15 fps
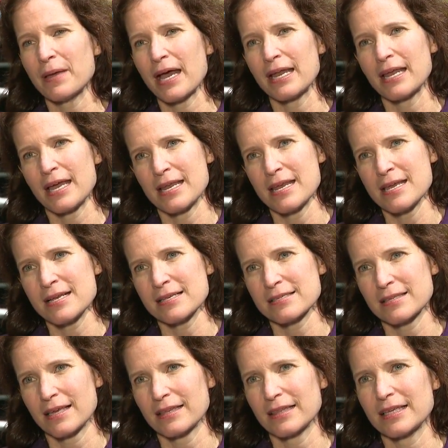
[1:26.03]
bad
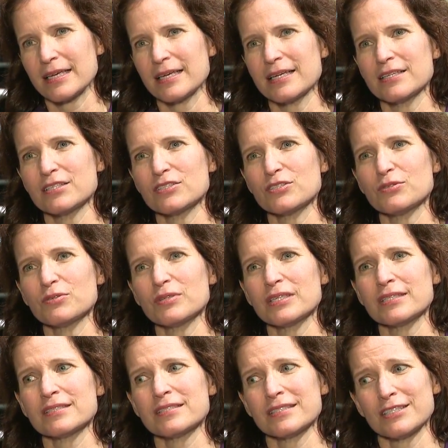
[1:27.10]
headaches that lead to
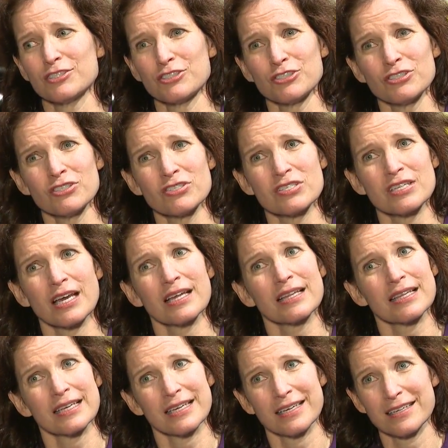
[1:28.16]
these seizures that
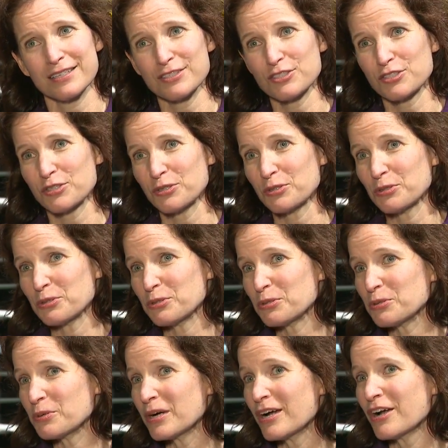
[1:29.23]
lead
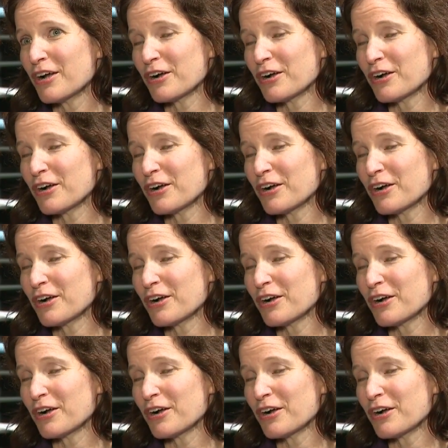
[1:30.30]
to